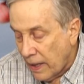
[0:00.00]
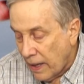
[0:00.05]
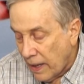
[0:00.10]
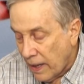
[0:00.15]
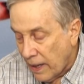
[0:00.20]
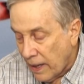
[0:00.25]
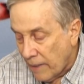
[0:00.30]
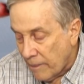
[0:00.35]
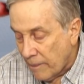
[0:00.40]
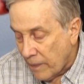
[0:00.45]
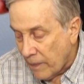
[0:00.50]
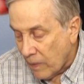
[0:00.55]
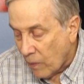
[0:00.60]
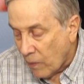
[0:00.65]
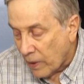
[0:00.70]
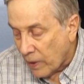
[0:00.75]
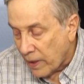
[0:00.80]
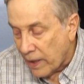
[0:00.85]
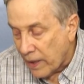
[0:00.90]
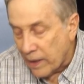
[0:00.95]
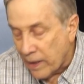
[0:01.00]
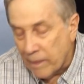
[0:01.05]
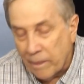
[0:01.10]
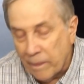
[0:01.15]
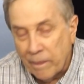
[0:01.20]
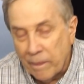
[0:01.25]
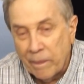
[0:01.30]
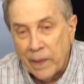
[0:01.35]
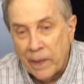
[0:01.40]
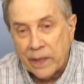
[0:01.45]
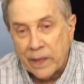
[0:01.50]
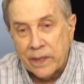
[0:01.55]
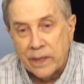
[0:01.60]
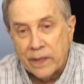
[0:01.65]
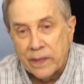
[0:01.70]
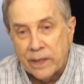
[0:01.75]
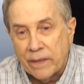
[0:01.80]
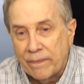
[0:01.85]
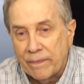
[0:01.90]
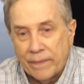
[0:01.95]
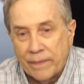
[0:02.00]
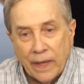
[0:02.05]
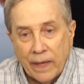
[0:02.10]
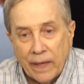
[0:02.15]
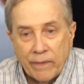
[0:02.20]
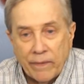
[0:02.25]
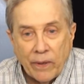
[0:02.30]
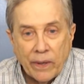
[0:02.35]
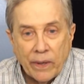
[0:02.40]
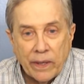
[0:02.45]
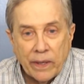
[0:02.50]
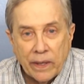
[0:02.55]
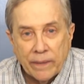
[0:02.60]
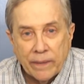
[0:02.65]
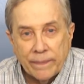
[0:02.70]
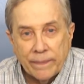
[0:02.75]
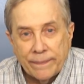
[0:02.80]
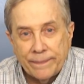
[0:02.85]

Um, what kind of mix is it? I have no idea.